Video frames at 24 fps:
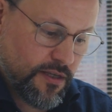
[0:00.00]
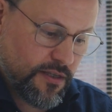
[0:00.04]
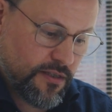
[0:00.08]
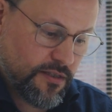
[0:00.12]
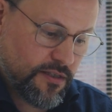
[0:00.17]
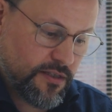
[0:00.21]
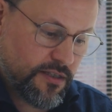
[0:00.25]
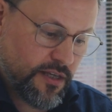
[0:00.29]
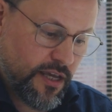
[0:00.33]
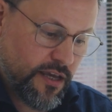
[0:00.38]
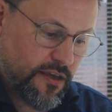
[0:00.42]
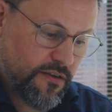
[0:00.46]

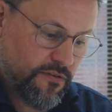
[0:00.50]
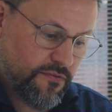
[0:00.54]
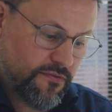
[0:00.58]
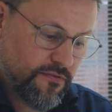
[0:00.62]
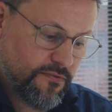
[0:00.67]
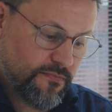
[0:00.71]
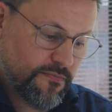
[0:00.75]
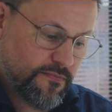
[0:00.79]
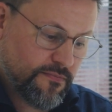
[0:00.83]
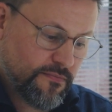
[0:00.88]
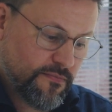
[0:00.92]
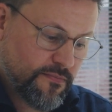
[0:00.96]
Save.
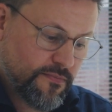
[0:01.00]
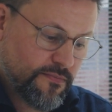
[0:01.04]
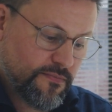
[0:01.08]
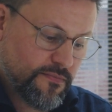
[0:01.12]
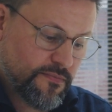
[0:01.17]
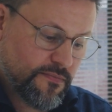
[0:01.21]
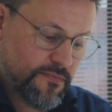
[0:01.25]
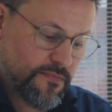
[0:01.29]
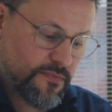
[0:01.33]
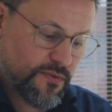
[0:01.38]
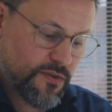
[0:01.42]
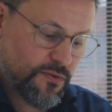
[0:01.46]

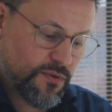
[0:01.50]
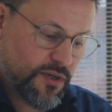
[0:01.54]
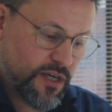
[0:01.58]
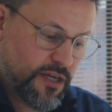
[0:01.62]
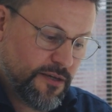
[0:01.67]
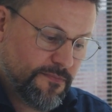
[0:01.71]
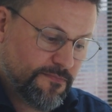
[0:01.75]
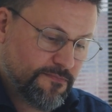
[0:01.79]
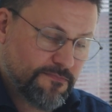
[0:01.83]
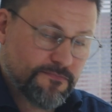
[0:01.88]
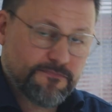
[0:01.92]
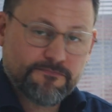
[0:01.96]

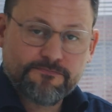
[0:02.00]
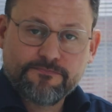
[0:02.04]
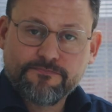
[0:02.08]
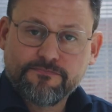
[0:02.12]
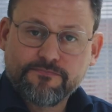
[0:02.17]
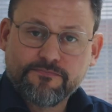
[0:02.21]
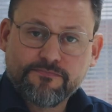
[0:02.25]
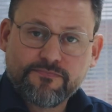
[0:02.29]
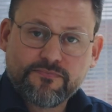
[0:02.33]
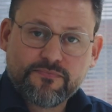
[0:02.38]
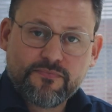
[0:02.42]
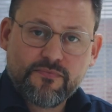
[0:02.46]
Okay,
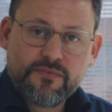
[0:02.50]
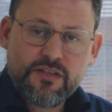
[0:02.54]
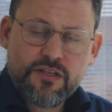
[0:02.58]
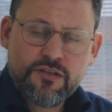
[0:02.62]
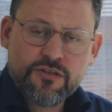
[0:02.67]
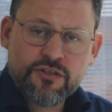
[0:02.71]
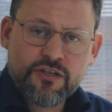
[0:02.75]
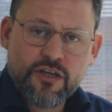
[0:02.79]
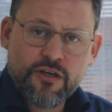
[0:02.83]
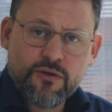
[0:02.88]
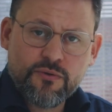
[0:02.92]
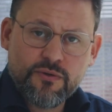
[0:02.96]

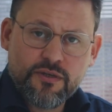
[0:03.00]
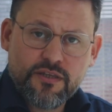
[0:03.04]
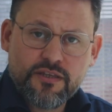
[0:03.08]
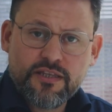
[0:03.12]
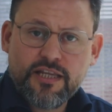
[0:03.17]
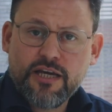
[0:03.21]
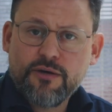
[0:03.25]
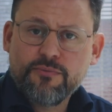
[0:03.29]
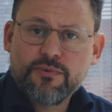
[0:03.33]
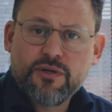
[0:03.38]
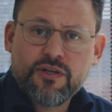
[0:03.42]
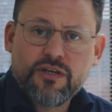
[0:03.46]
so
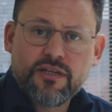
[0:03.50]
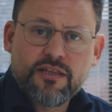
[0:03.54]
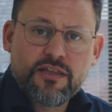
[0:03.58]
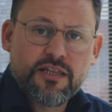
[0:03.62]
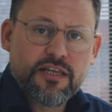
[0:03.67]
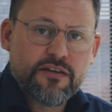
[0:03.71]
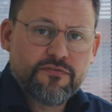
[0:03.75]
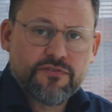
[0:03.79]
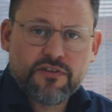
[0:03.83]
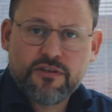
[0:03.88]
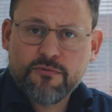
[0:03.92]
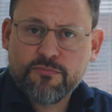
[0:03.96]
now I'm going to
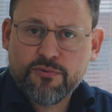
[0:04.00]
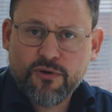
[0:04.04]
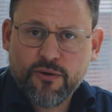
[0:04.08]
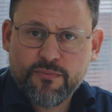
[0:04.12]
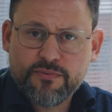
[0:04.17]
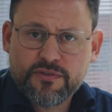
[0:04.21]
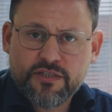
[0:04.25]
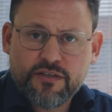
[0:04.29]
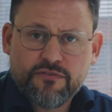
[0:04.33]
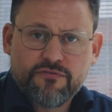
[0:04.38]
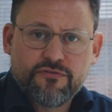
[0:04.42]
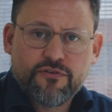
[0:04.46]
live in the
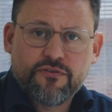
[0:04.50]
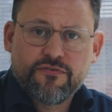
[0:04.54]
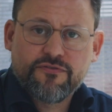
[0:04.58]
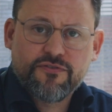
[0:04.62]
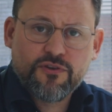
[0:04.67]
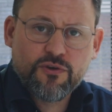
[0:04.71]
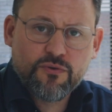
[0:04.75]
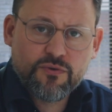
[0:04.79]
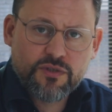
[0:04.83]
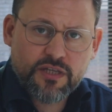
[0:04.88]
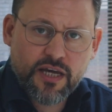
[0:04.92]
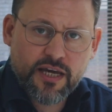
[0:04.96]
property for a
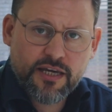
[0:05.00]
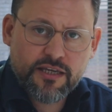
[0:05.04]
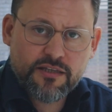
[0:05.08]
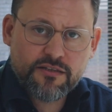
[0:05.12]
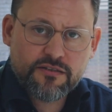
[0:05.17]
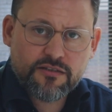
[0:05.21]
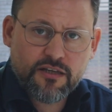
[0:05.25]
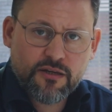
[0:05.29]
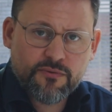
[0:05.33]
few days.